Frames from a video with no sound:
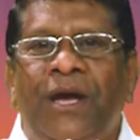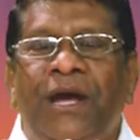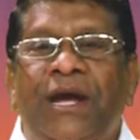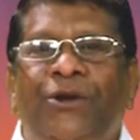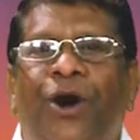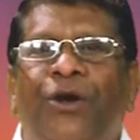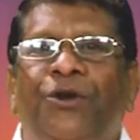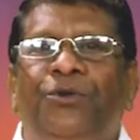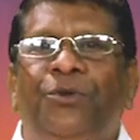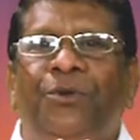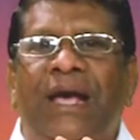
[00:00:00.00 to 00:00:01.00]
In order
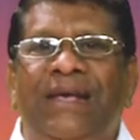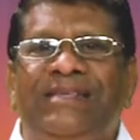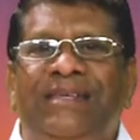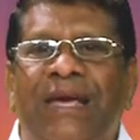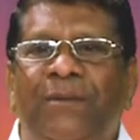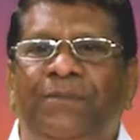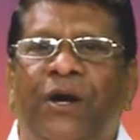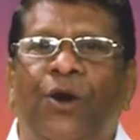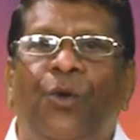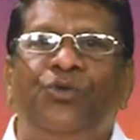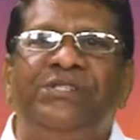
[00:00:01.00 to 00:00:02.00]
to escape, the
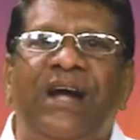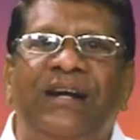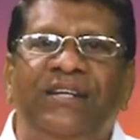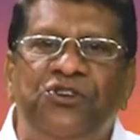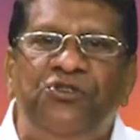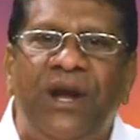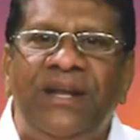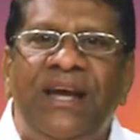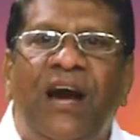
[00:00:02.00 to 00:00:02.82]
cow started running.